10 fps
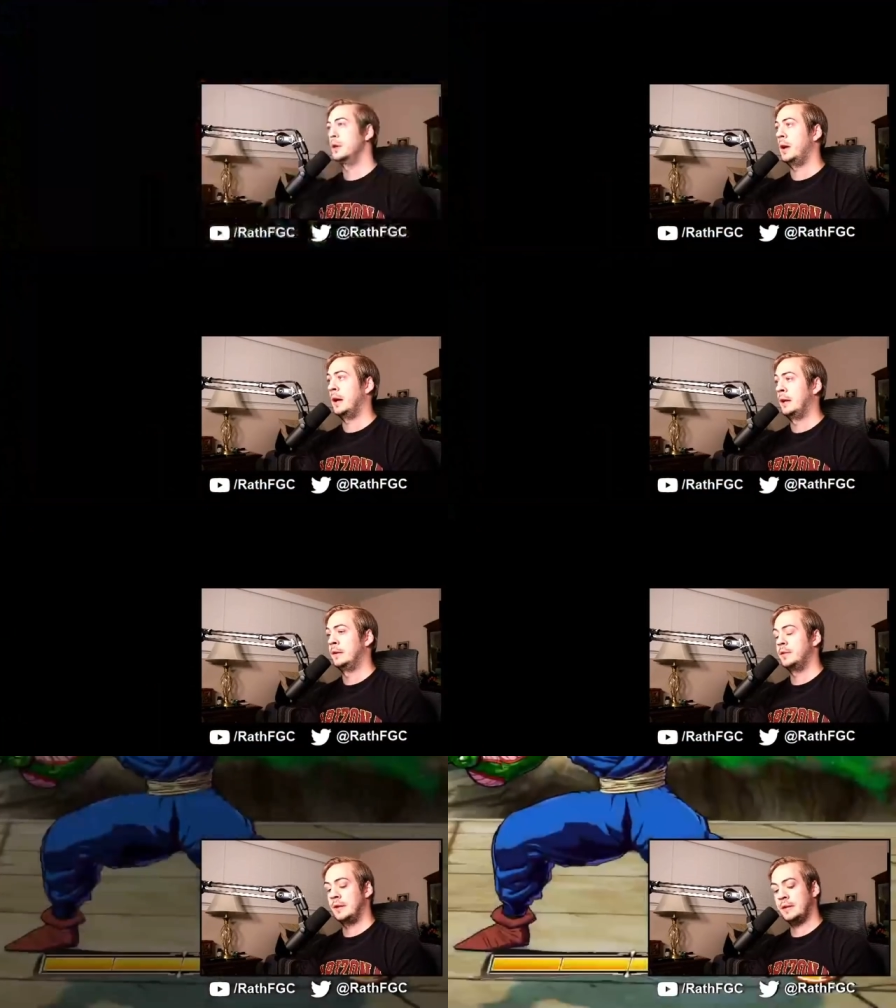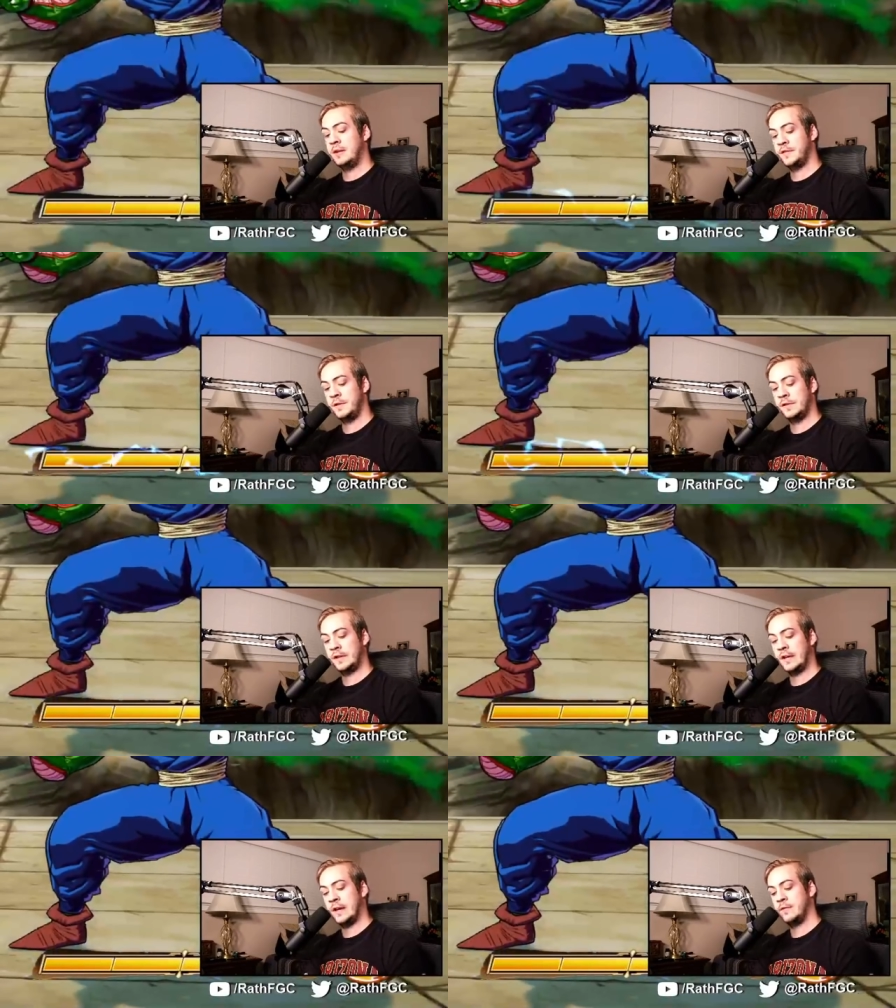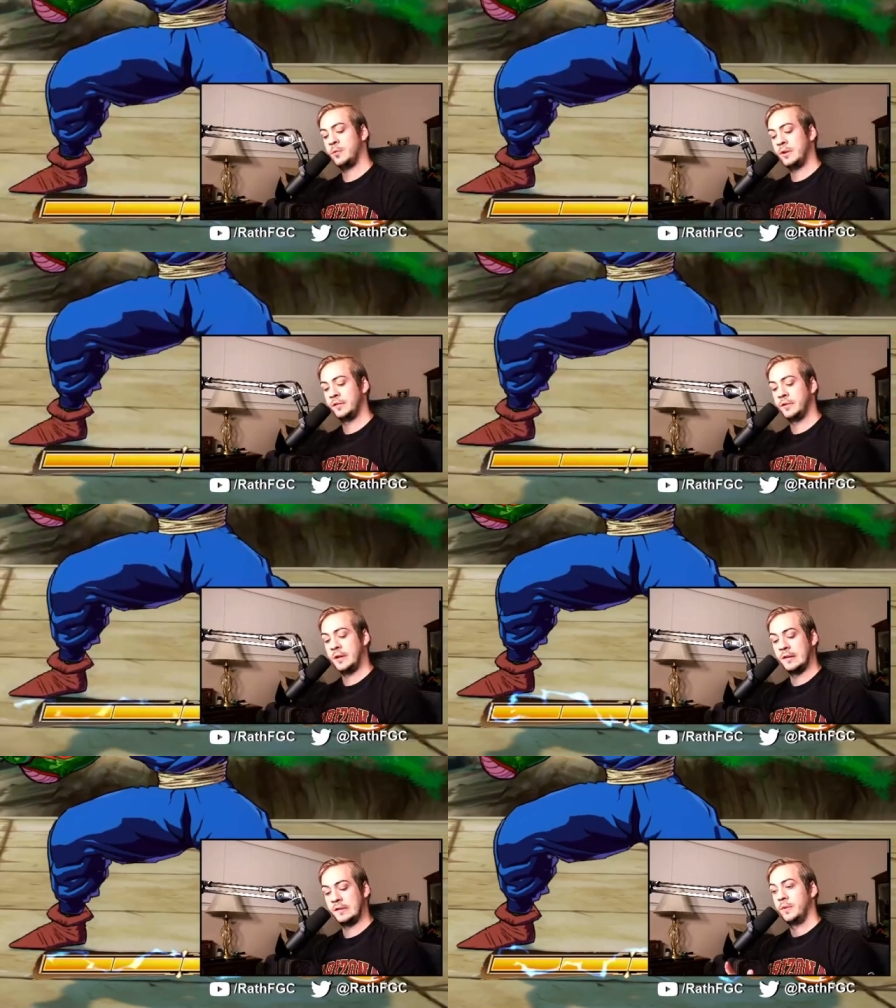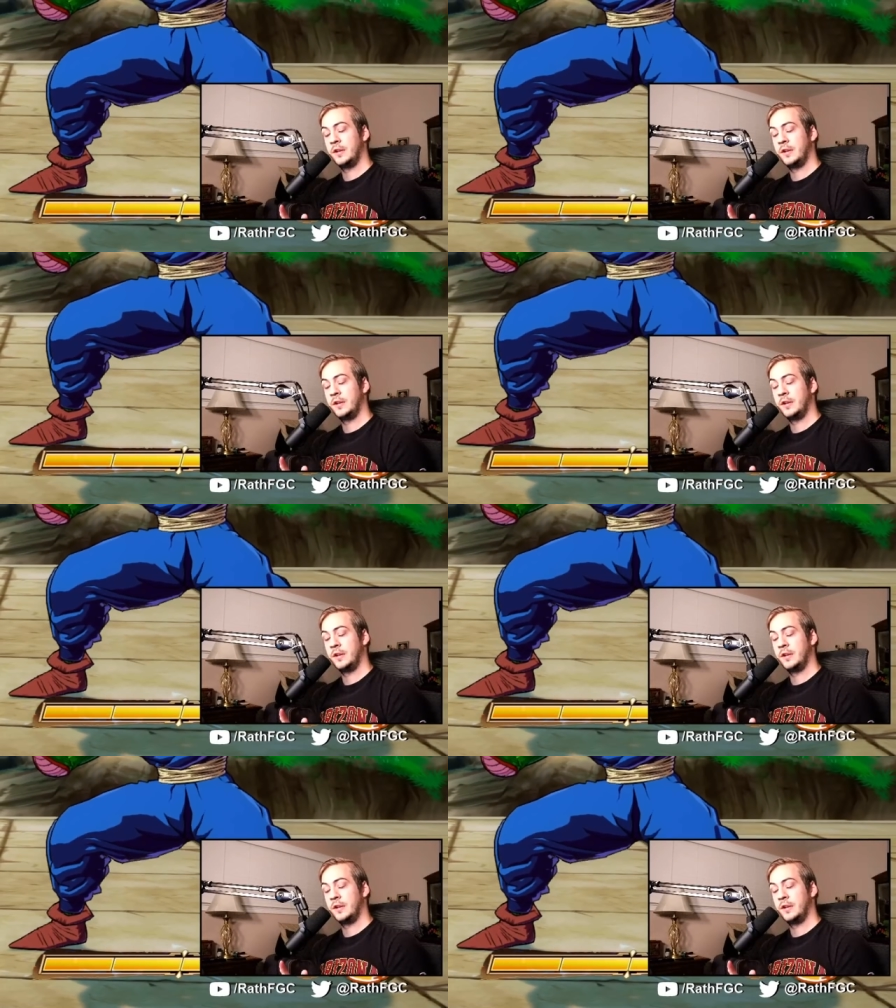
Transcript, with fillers: And lately it feels like everyone has realized it.